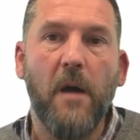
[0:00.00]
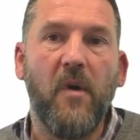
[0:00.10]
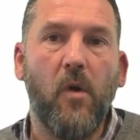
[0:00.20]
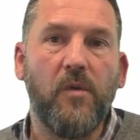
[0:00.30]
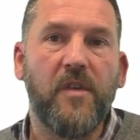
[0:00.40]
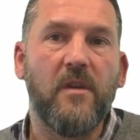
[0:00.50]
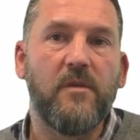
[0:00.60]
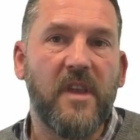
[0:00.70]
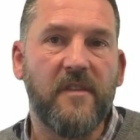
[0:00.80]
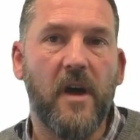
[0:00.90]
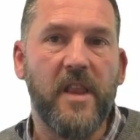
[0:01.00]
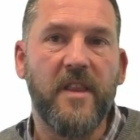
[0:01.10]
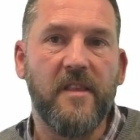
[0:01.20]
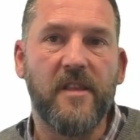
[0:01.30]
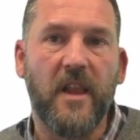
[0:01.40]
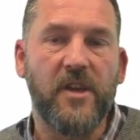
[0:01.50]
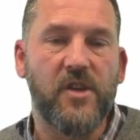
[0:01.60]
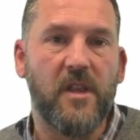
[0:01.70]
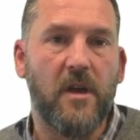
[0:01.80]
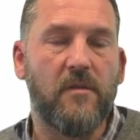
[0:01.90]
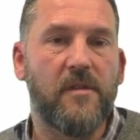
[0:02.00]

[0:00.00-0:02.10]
Also design and installation notes.